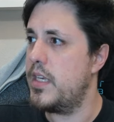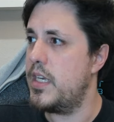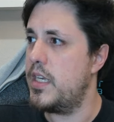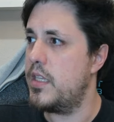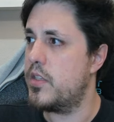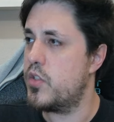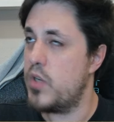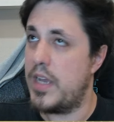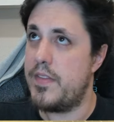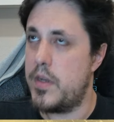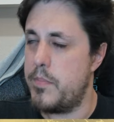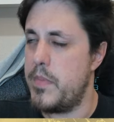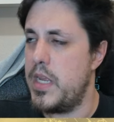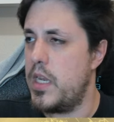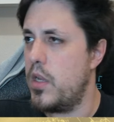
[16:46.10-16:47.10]

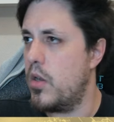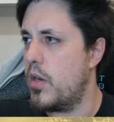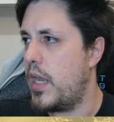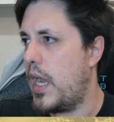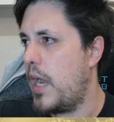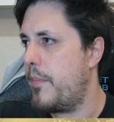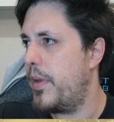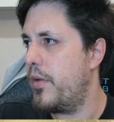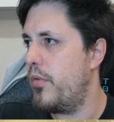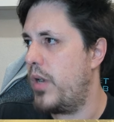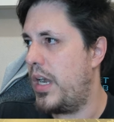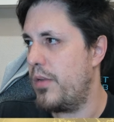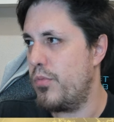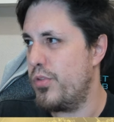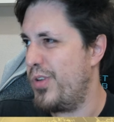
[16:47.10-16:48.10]
200 million Amaru,
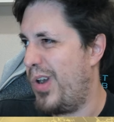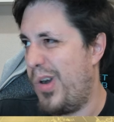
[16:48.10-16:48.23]
I would